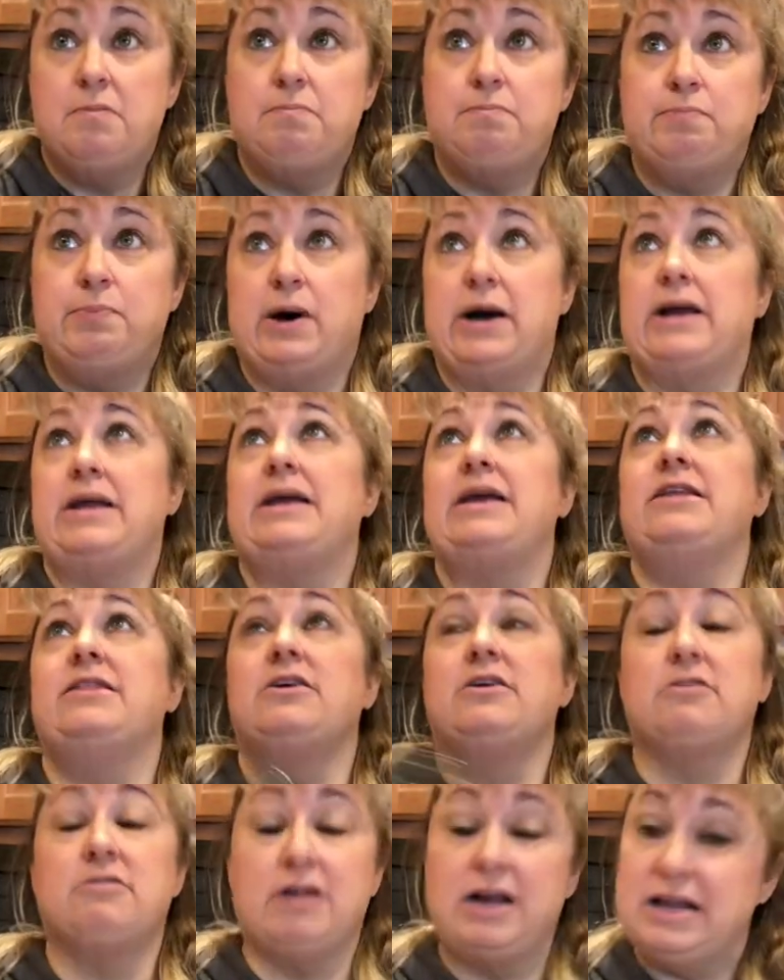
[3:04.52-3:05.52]
But in
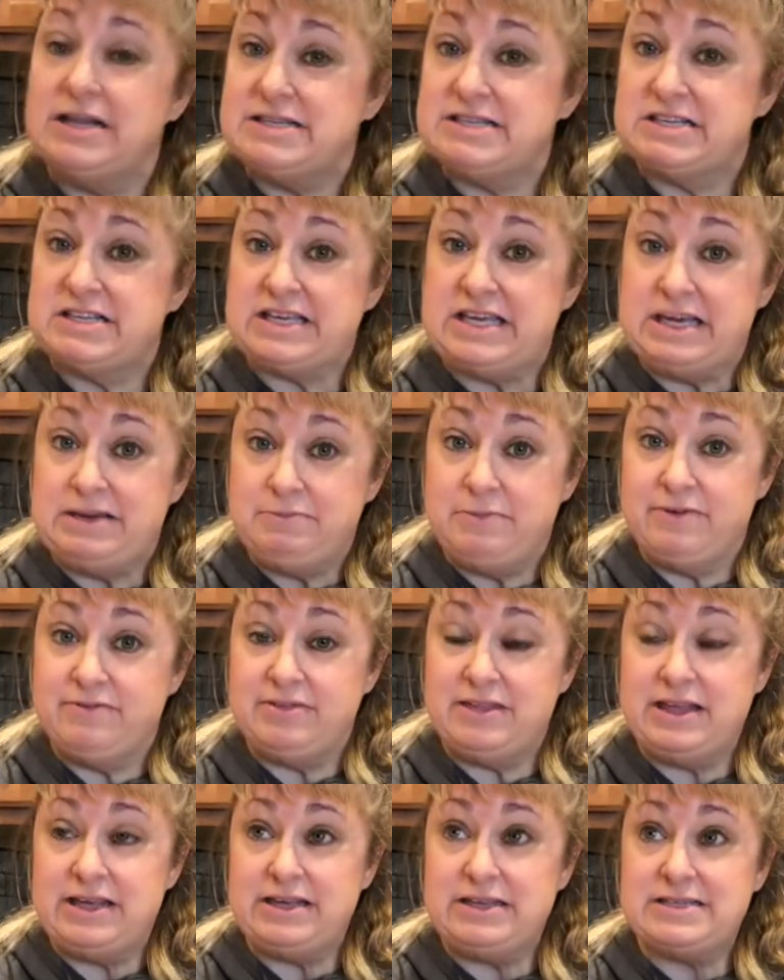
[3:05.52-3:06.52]
the grand scheme of
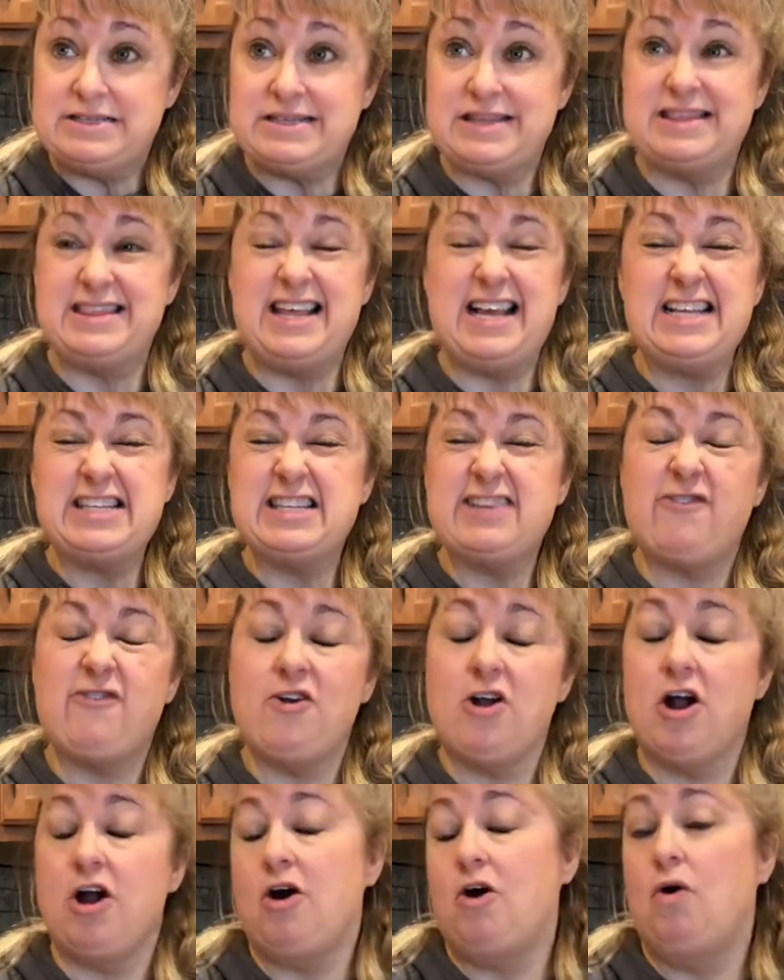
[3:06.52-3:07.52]
things, that's
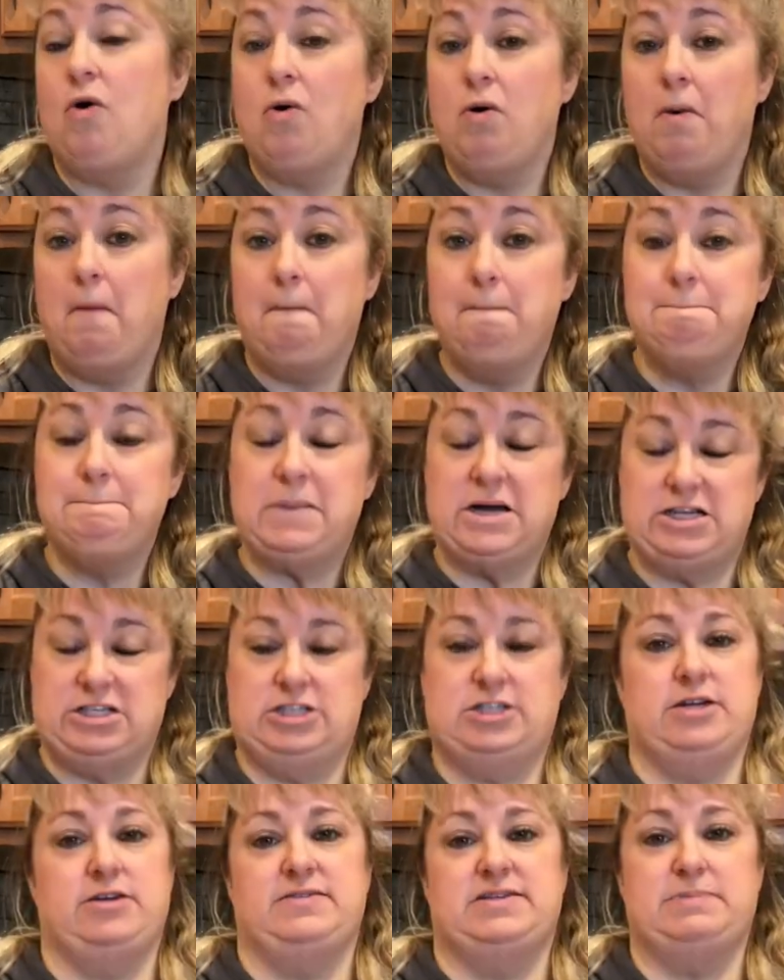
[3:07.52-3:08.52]
for a whole
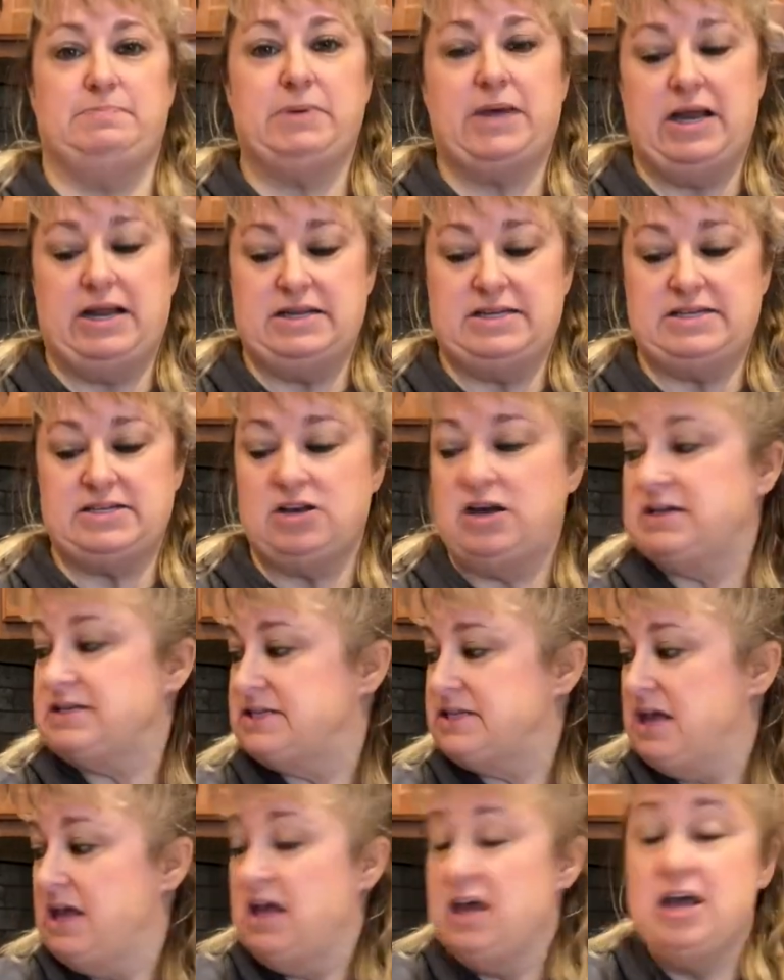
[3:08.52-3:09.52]
bunch of spaghetti
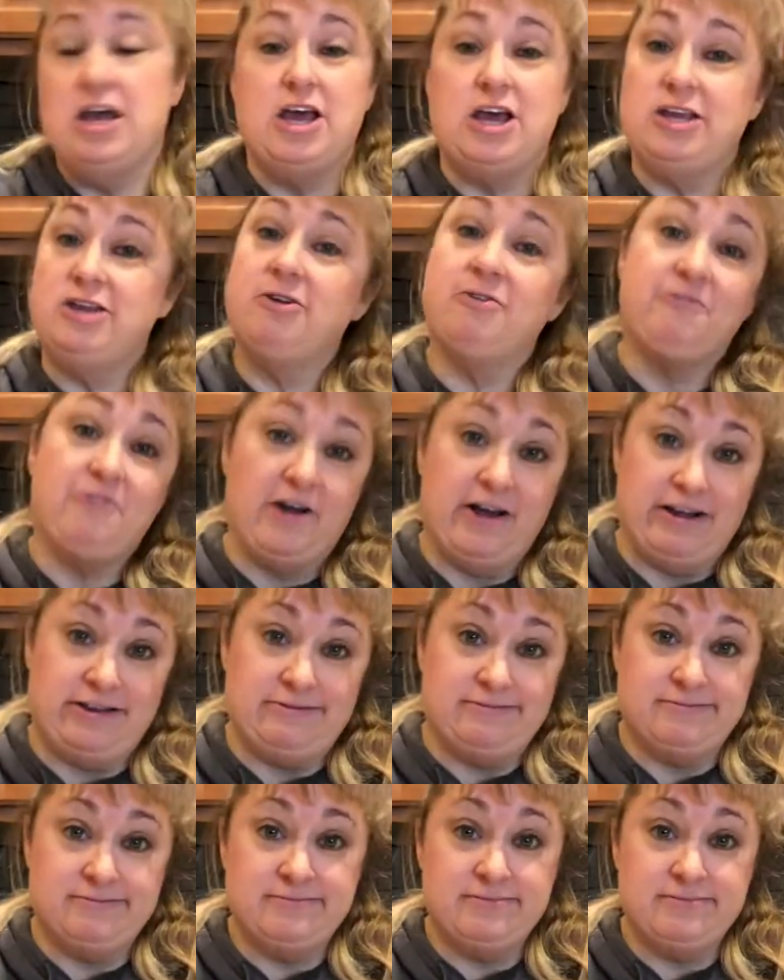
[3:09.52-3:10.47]
sauce. You're fine.